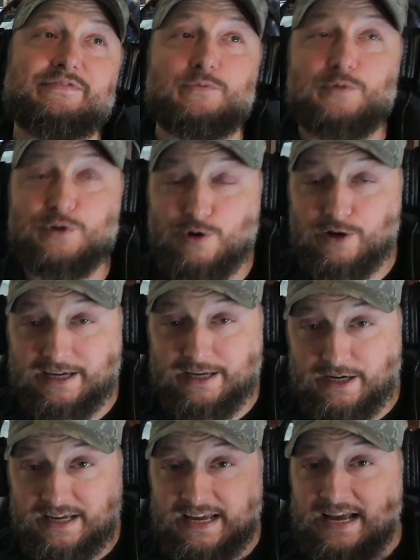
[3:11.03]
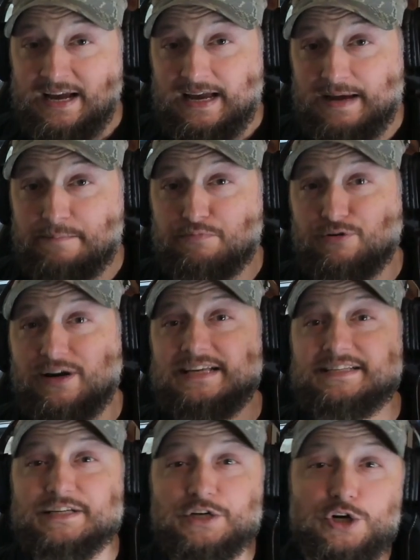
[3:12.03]
And we're all going to
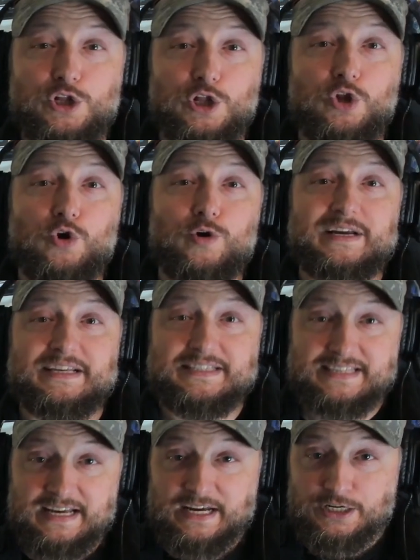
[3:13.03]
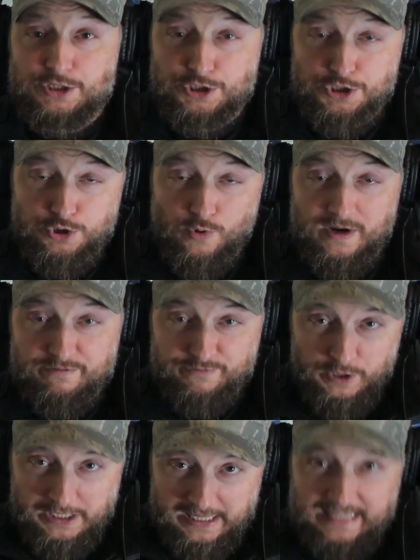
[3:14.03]
embrace in glorious,
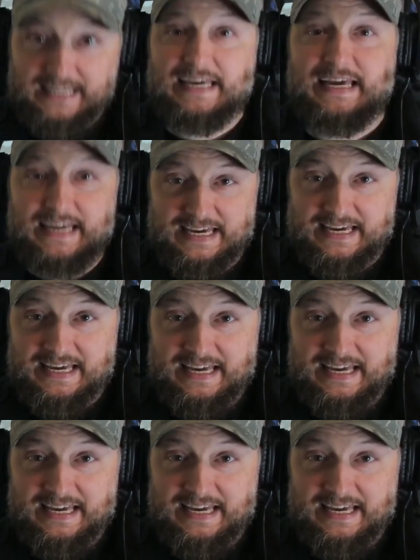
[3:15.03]
joyful glee.